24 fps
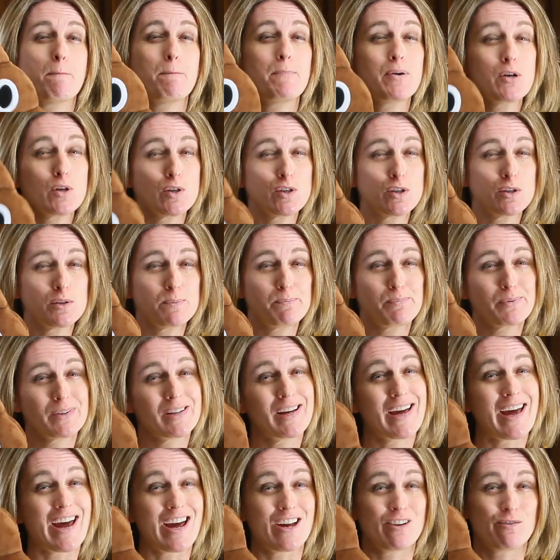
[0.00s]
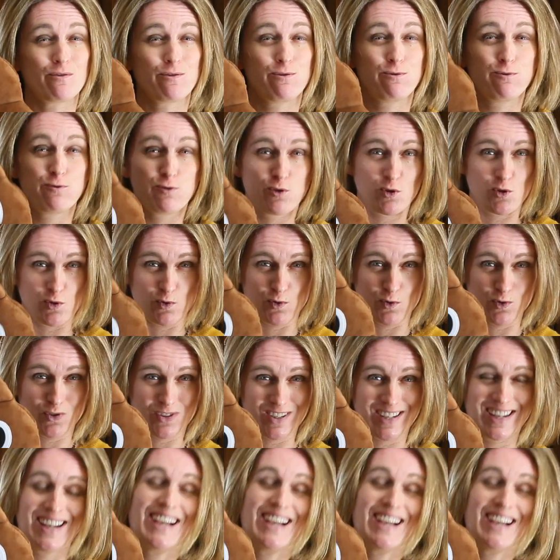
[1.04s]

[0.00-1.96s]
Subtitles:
poop and food.